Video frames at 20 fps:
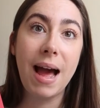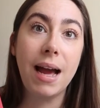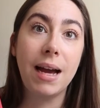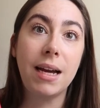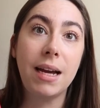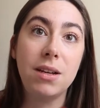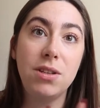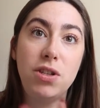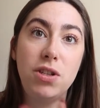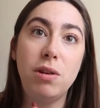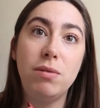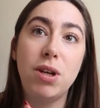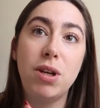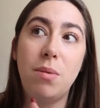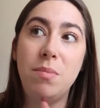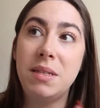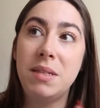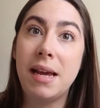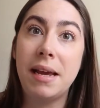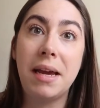back. And so
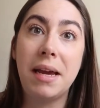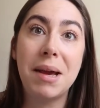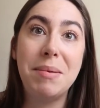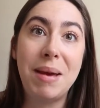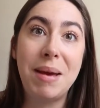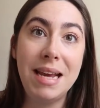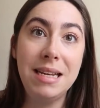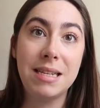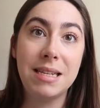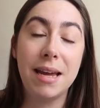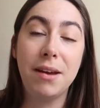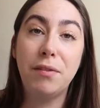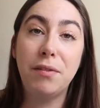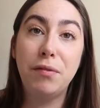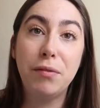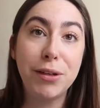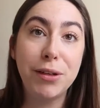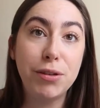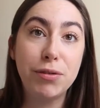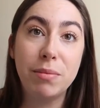Tom's like, amazing,
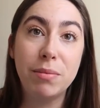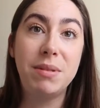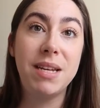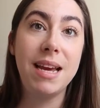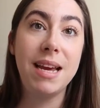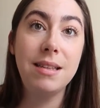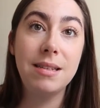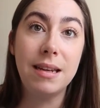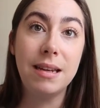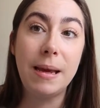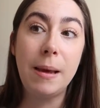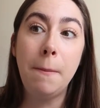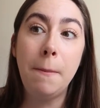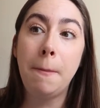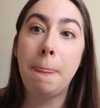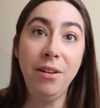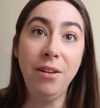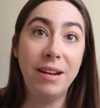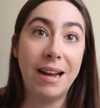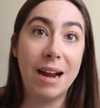free trip to Italy,
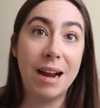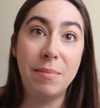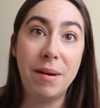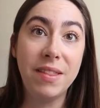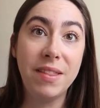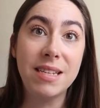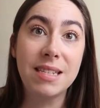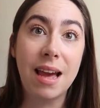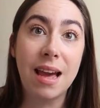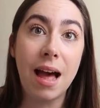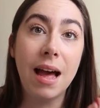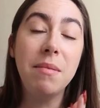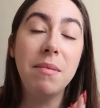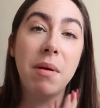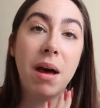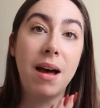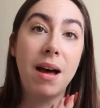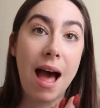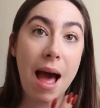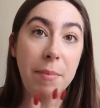I don't care about this guy,
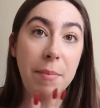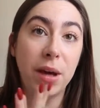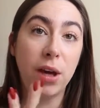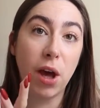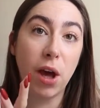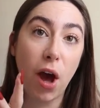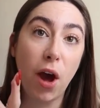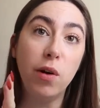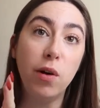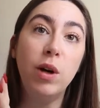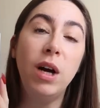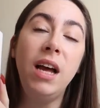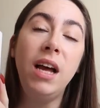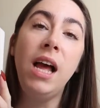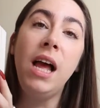but I'm a go.